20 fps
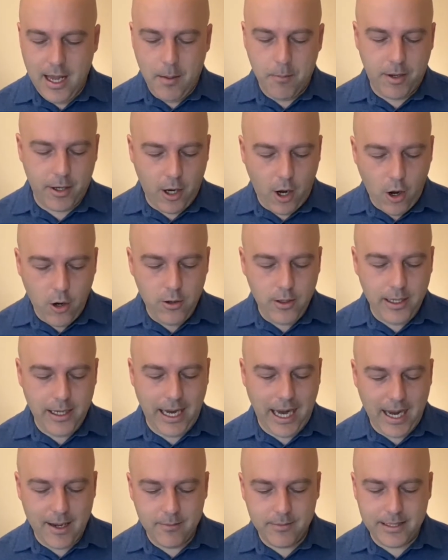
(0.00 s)
but
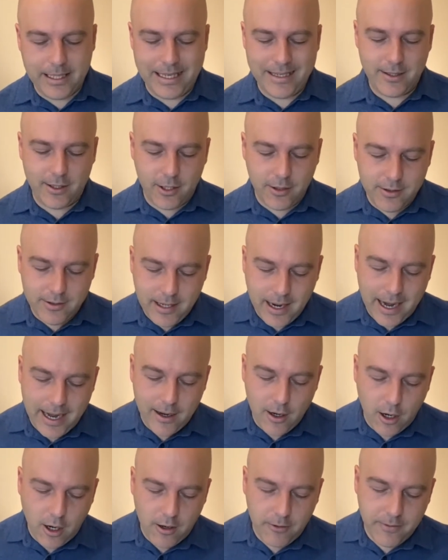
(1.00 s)
only empties
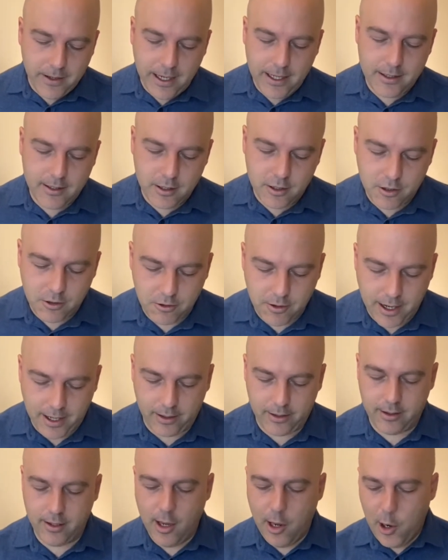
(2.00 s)
today of its
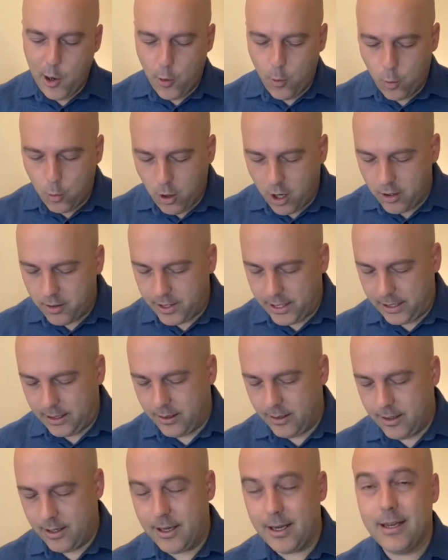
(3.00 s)
strength worry
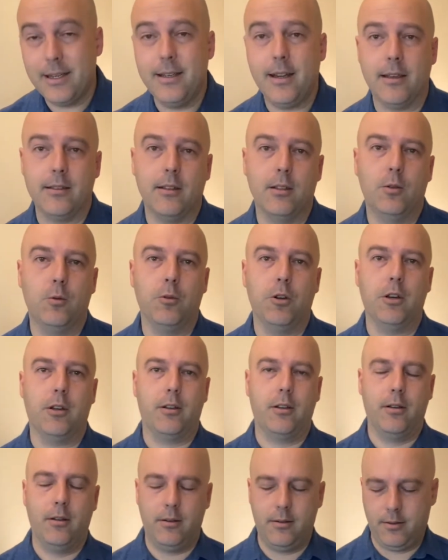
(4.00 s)
doesn't
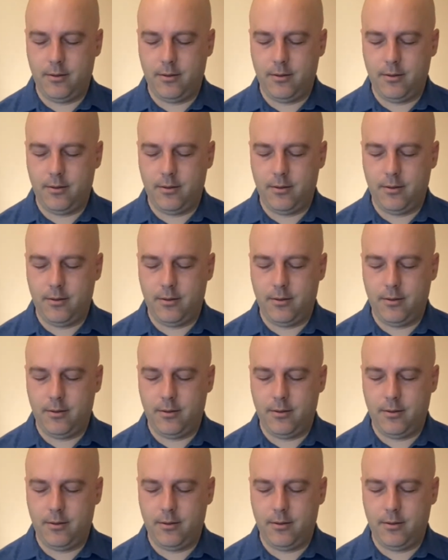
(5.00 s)
work.